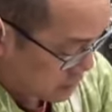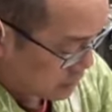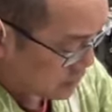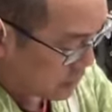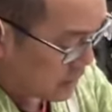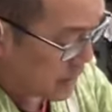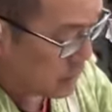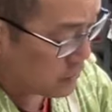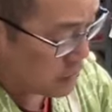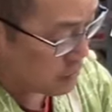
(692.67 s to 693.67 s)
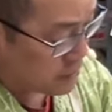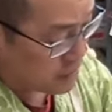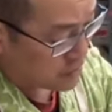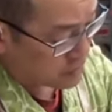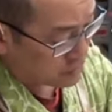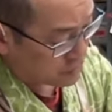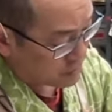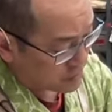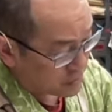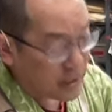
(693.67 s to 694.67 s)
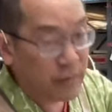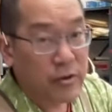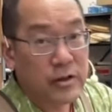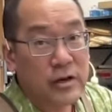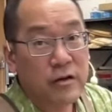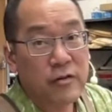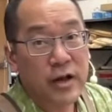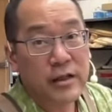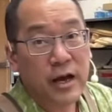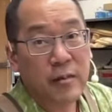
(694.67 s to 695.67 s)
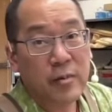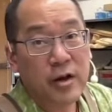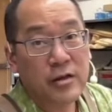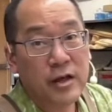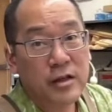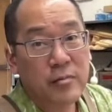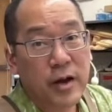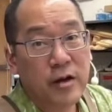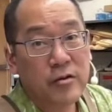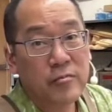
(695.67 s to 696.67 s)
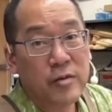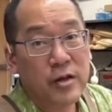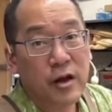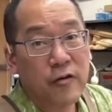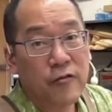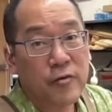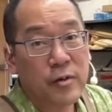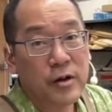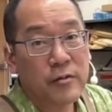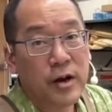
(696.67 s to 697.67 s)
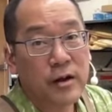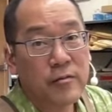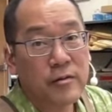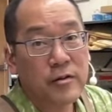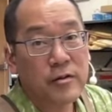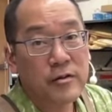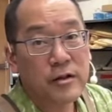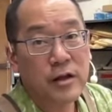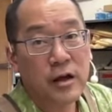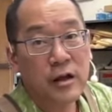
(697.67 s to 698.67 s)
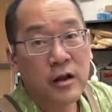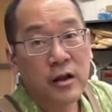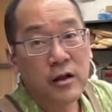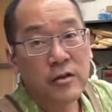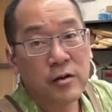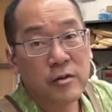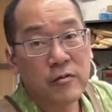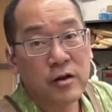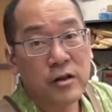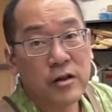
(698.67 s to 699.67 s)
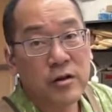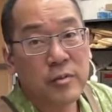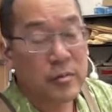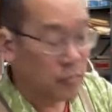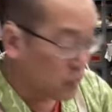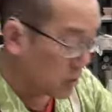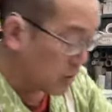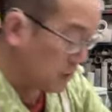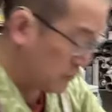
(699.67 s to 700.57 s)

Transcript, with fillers: So that's looking really good. So normally I would leave like that much. That's about enough for me, right? You see that? So I'm leaving a little bit more.